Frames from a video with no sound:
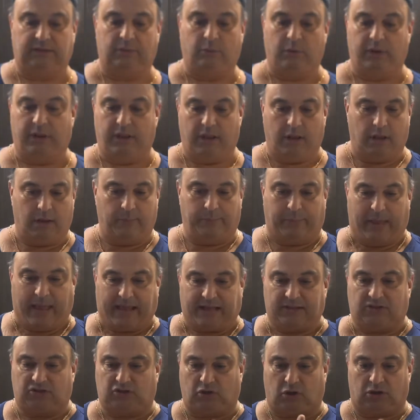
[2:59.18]
when the
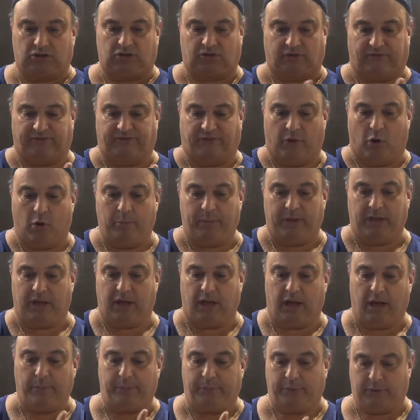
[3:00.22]
bacon starts foaming
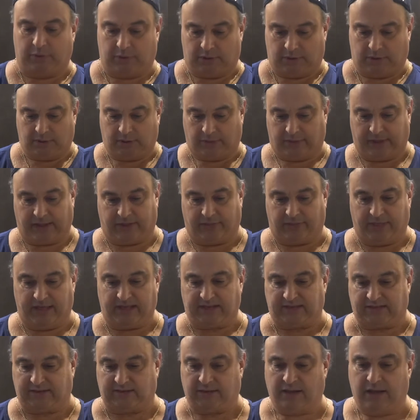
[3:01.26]
up like
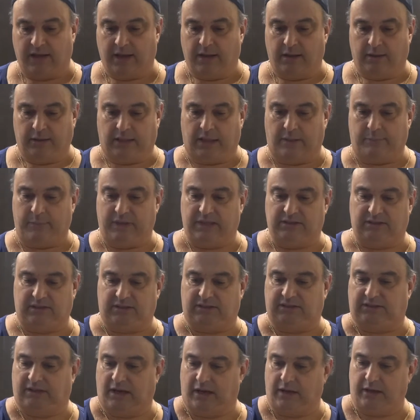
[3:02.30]
this, that means it's
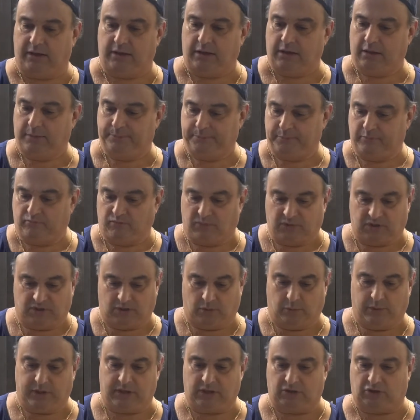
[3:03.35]
done. So
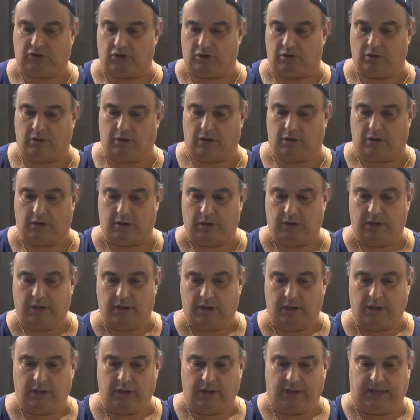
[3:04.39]
we can turn our
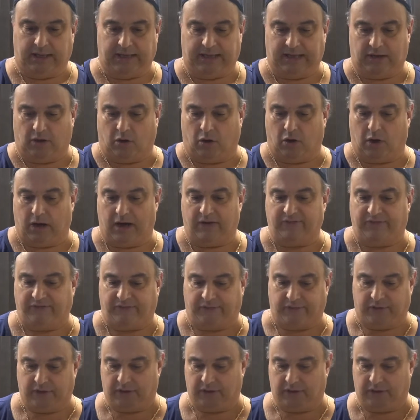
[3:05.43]
heat off.